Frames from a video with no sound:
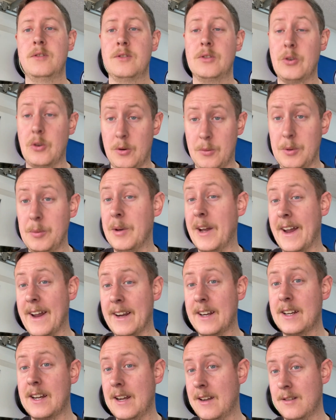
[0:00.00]
I'll be back
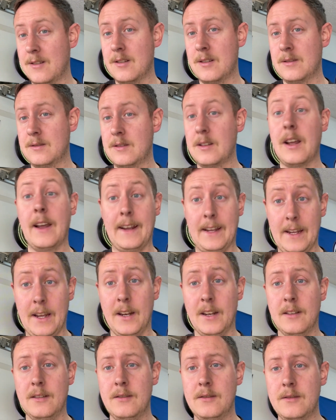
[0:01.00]
again.
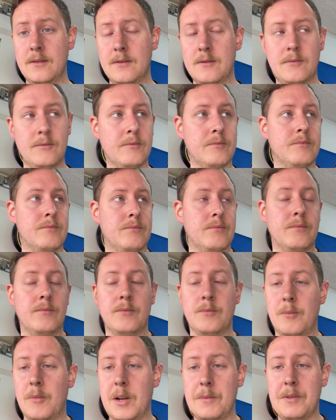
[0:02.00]

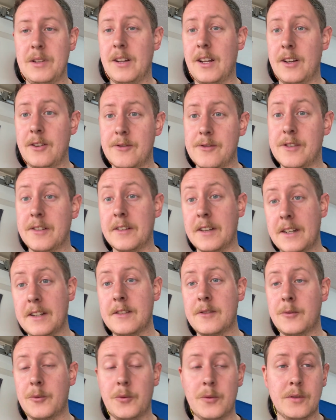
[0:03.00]
Might be later tonight
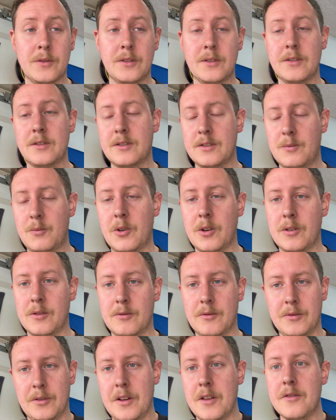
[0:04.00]
or tomorrow,
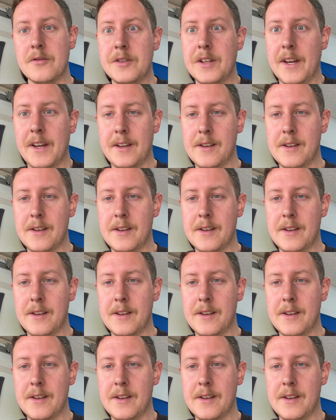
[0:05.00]
another day.